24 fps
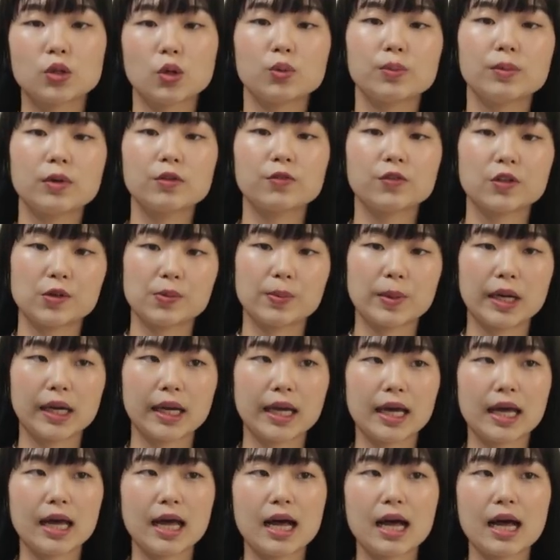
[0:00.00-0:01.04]
Dongmyo flea
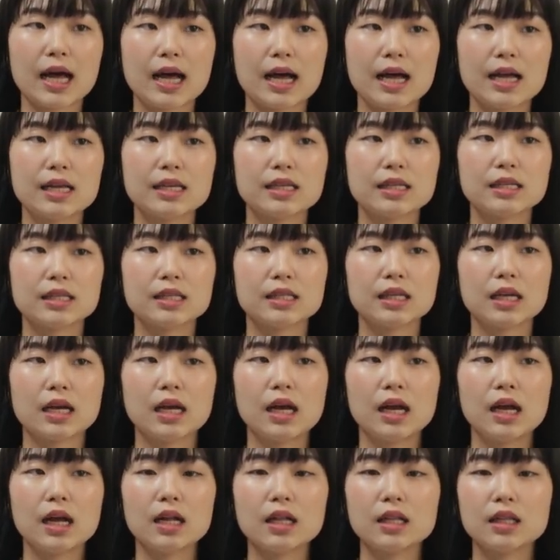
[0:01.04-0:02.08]
market has
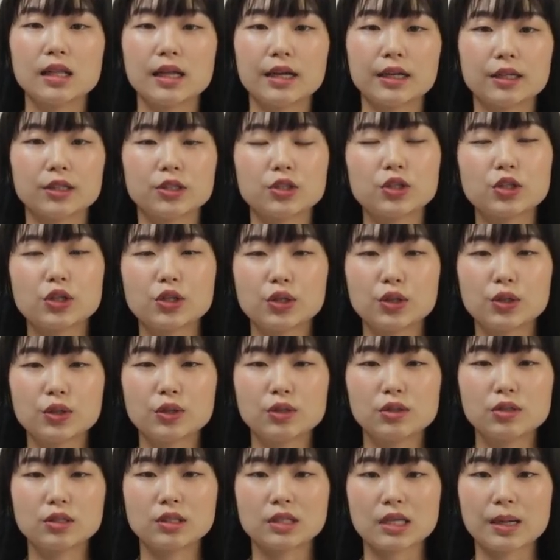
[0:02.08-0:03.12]
like
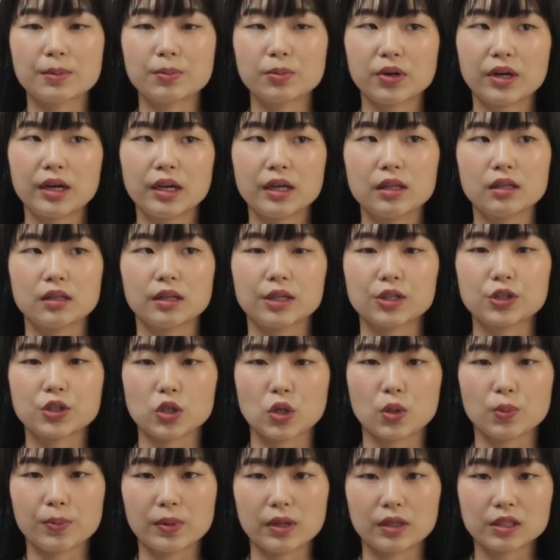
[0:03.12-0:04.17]
two separate like
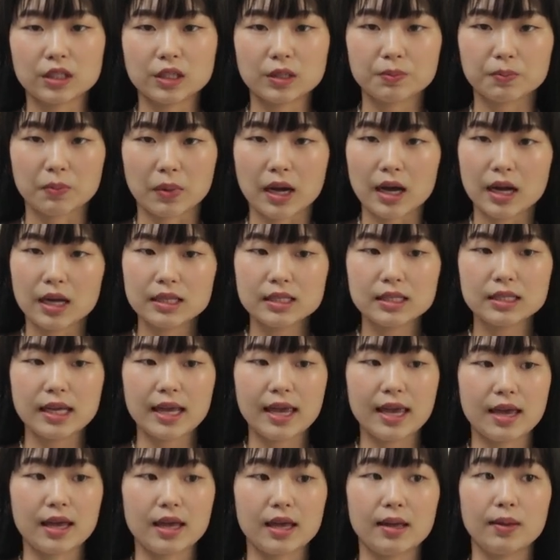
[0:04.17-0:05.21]
shopping spots,
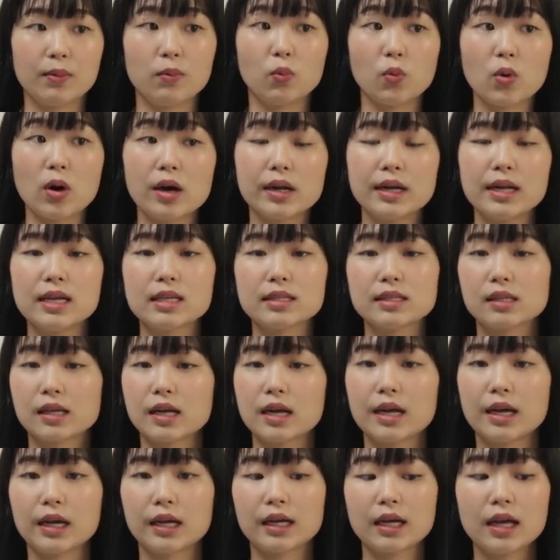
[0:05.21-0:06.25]
and one is
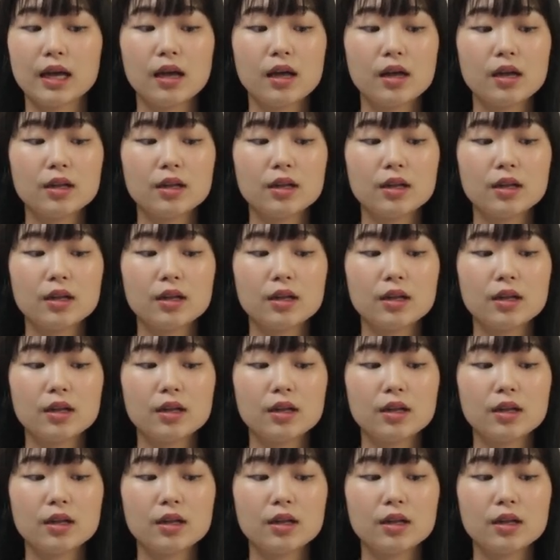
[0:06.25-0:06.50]
like